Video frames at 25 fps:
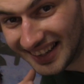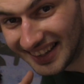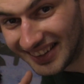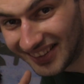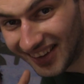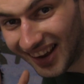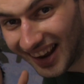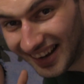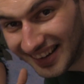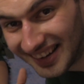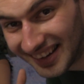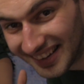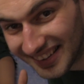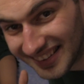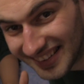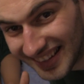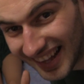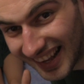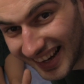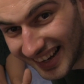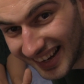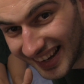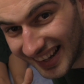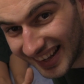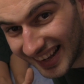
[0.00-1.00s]
They
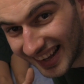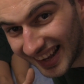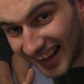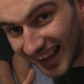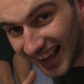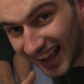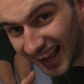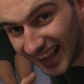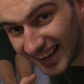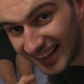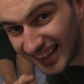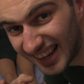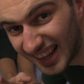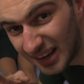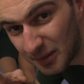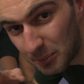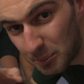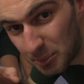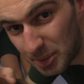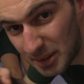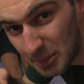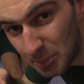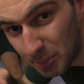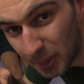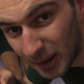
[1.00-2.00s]
understand? And then
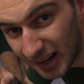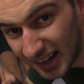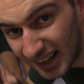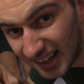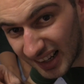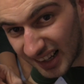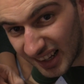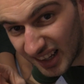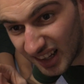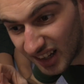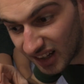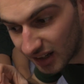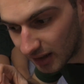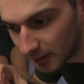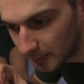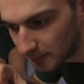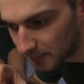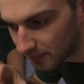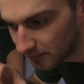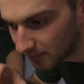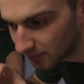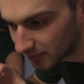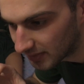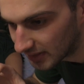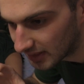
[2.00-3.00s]
people
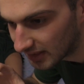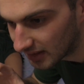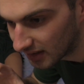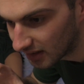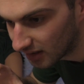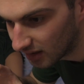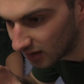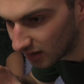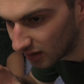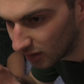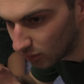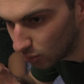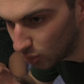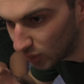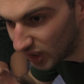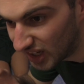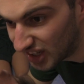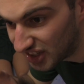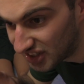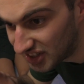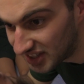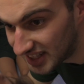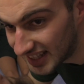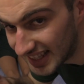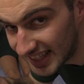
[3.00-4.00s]
will
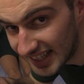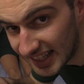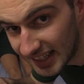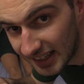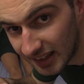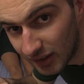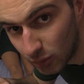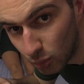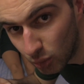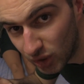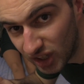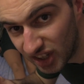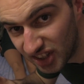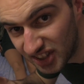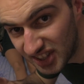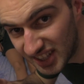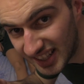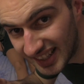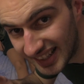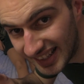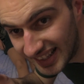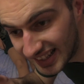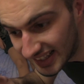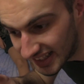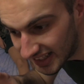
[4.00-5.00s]
see, will
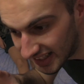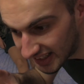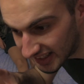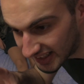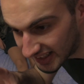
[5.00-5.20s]
see these